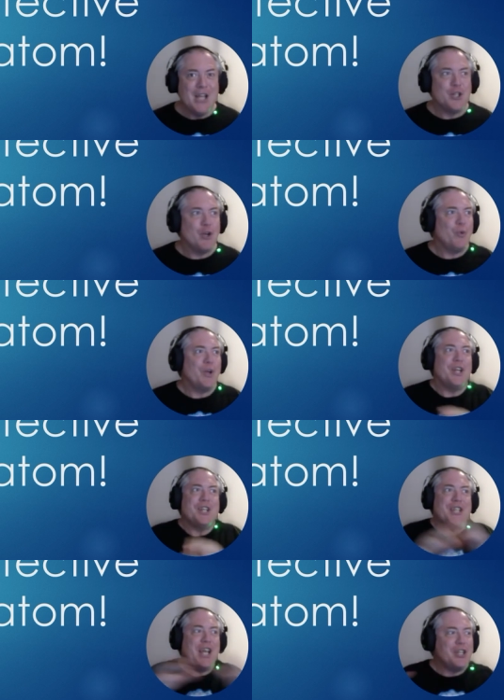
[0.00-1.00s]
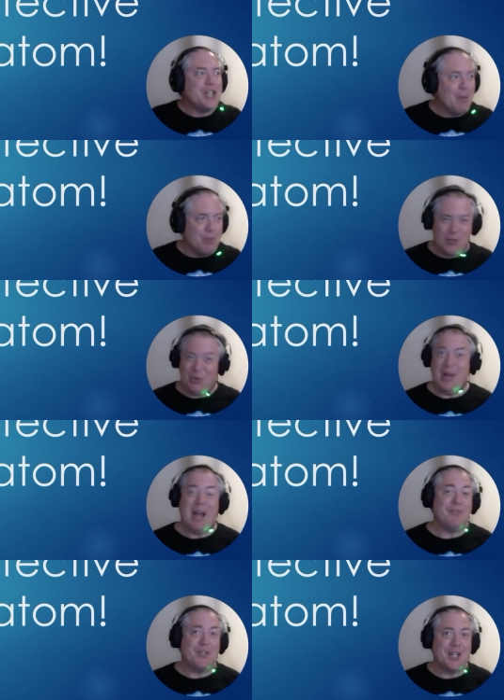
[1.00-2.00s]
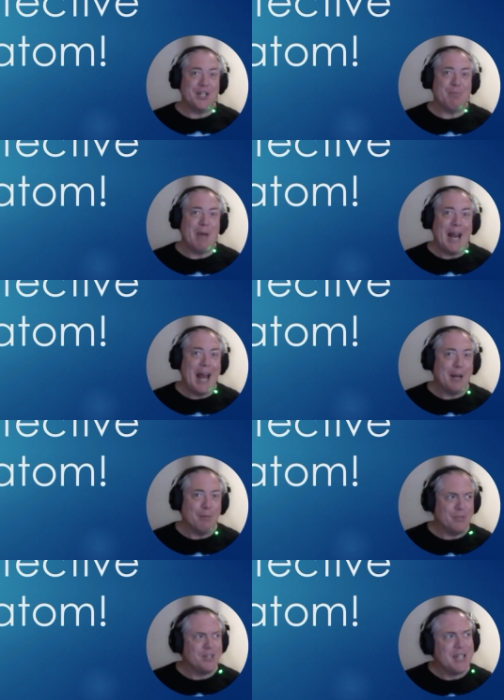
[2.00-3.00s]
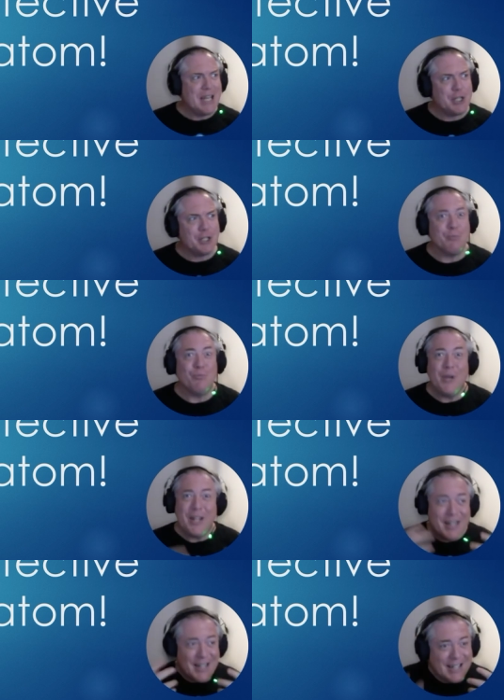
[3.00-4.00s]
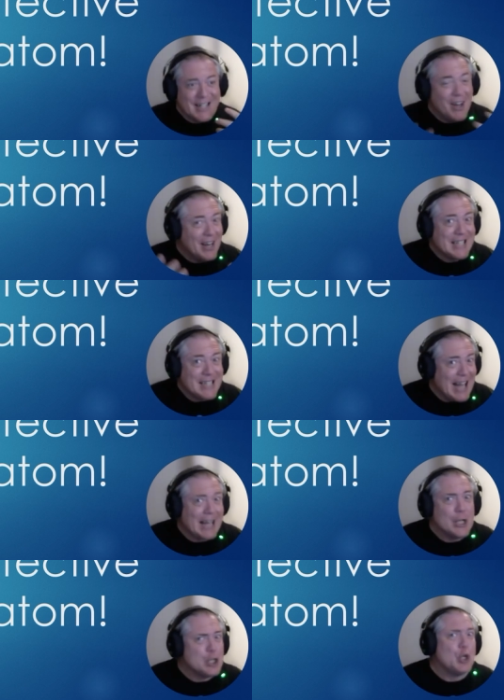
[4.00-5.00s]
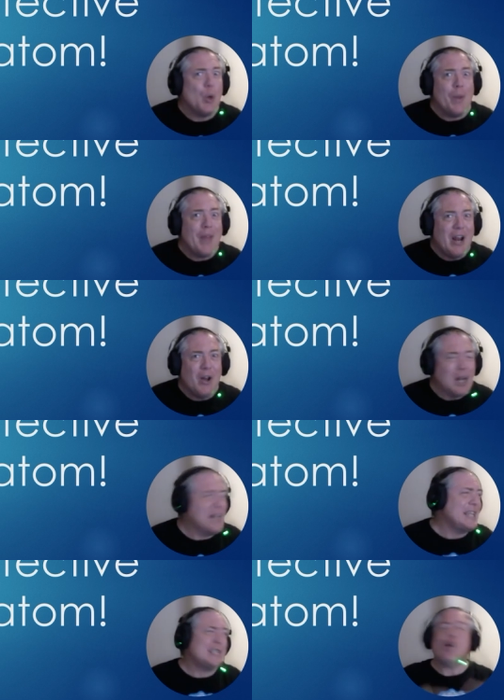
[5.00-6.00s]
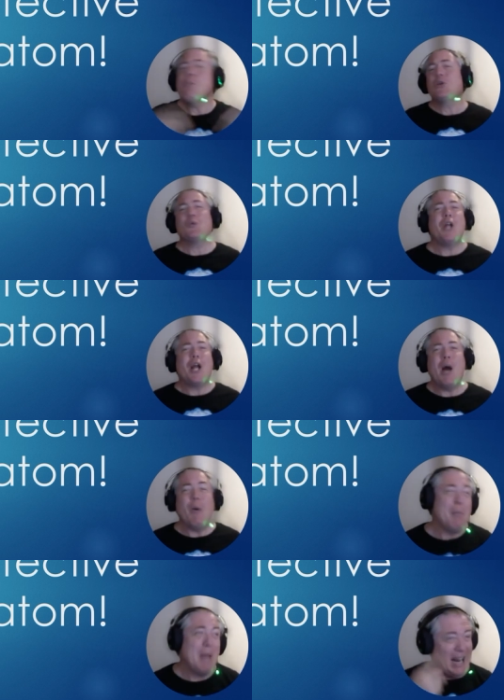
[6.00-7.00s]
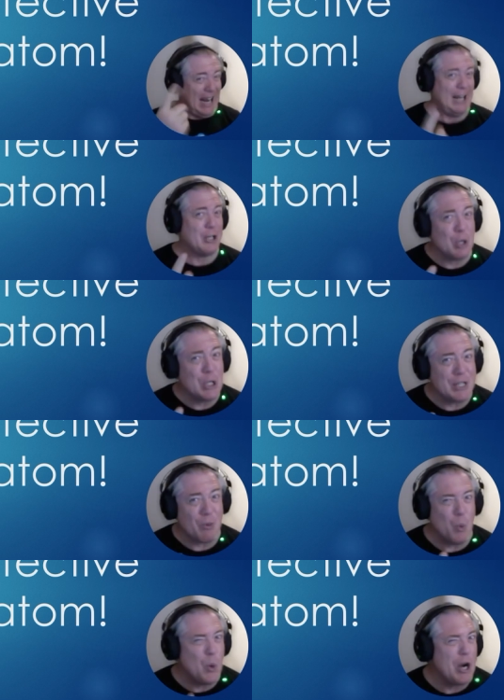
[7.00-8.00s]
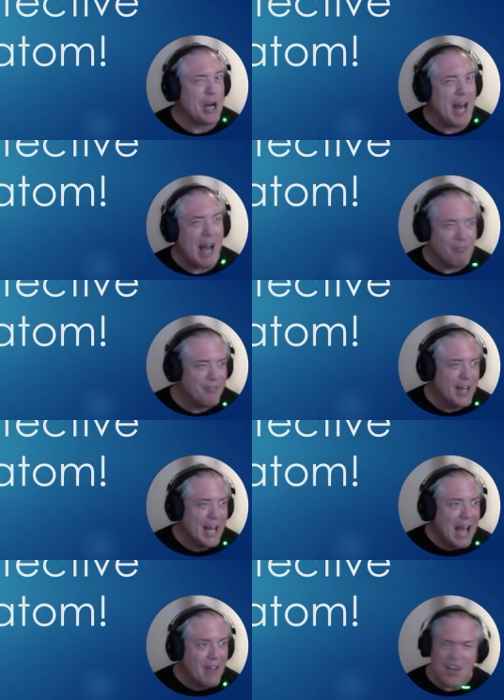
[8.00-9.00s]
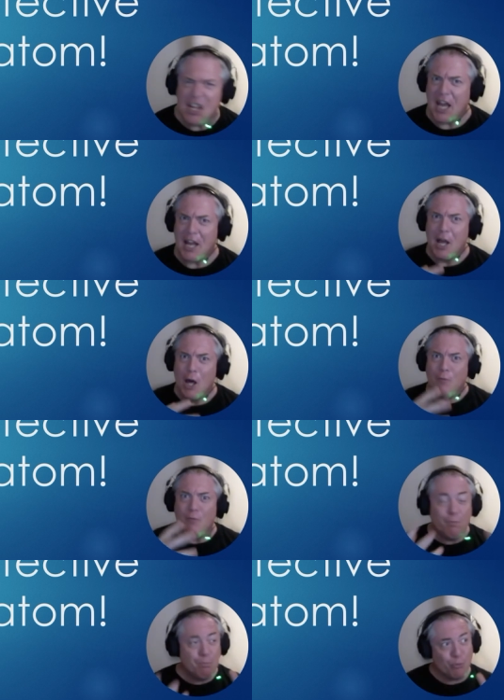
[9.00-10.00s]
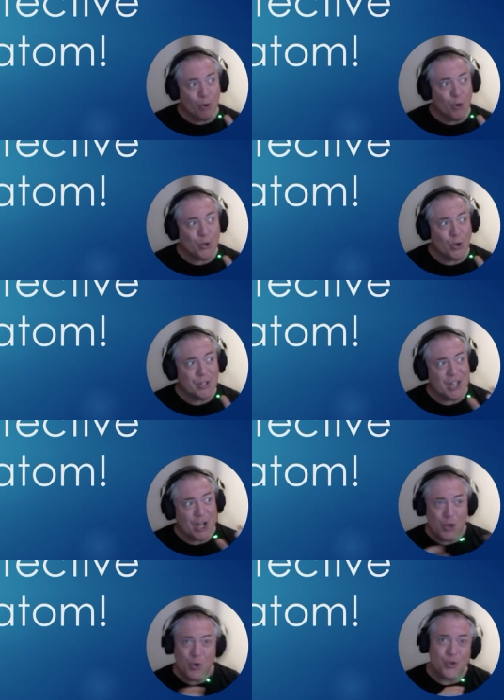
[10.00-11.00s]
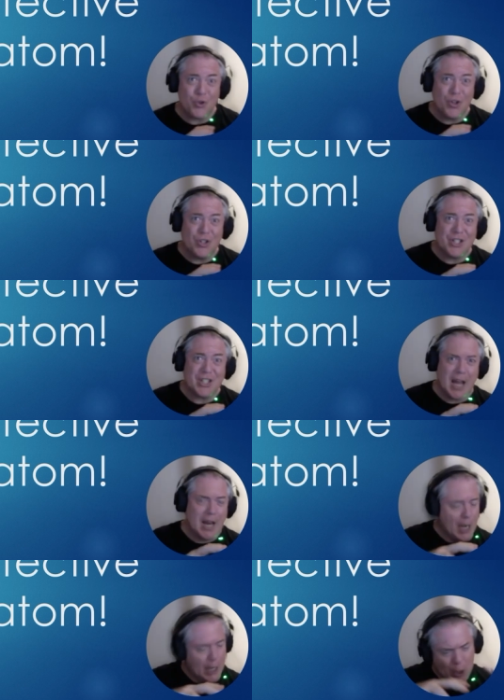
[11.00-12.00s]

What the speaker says: So if we're going to teach chemistry, we have to teach about atoms and teach them with not exactly sure what they look like. There's so much we don't know. I mean, electrons are weird enough. And then you get protons and neutrons and